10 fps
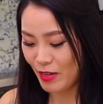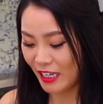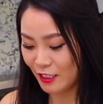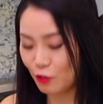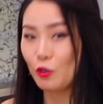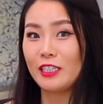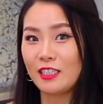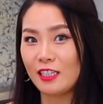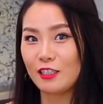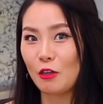We can stretch
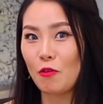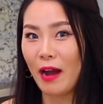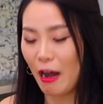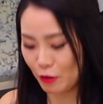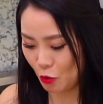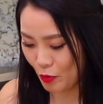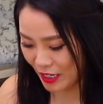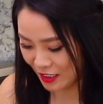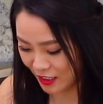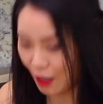this dough out so we
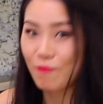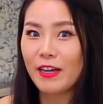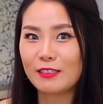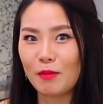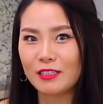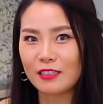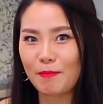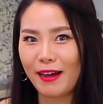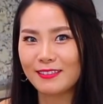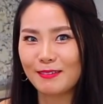can stuff as much as
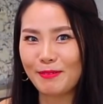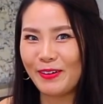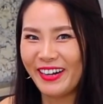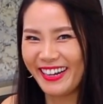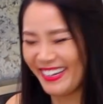possible.